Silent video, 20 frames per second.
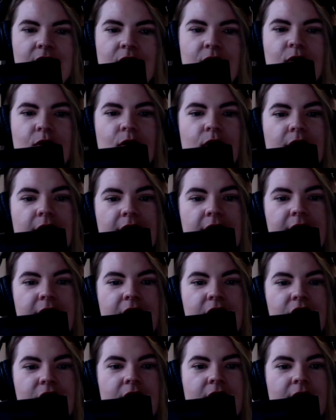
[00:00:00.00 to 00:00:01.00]
is an
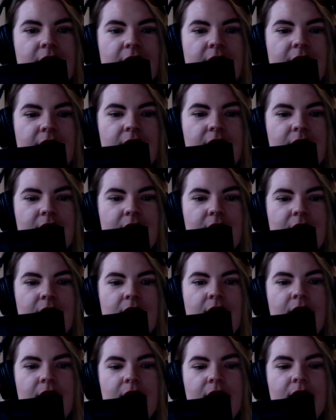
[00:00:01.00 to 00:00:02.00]
organization that
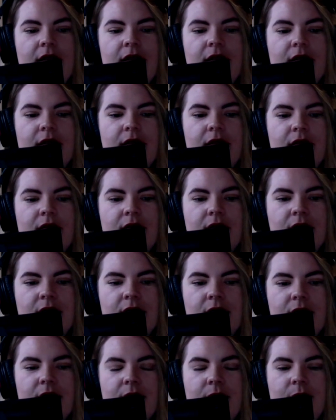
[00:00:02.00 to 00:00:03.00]
uh,
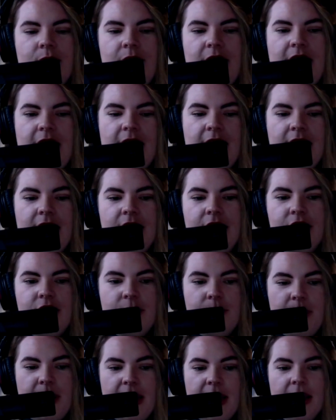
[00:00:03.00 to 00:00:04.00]
began in
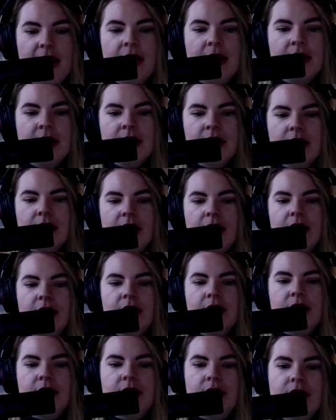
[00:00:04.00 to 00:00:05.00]
Japan
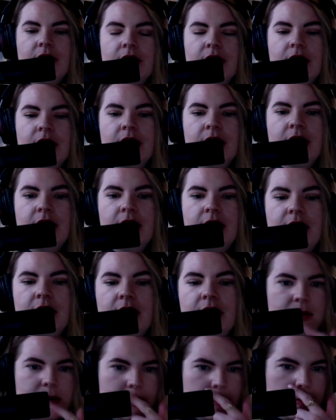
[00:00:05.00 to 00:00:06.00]
under
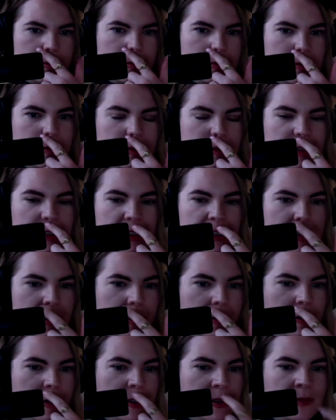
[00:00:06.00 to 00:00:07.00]

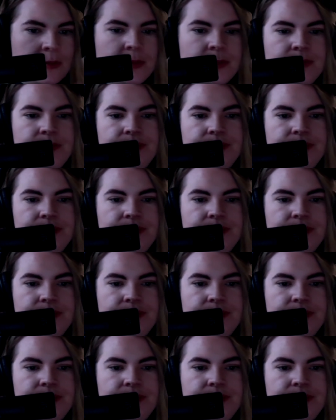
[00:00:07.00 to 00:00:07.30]
Nichiren.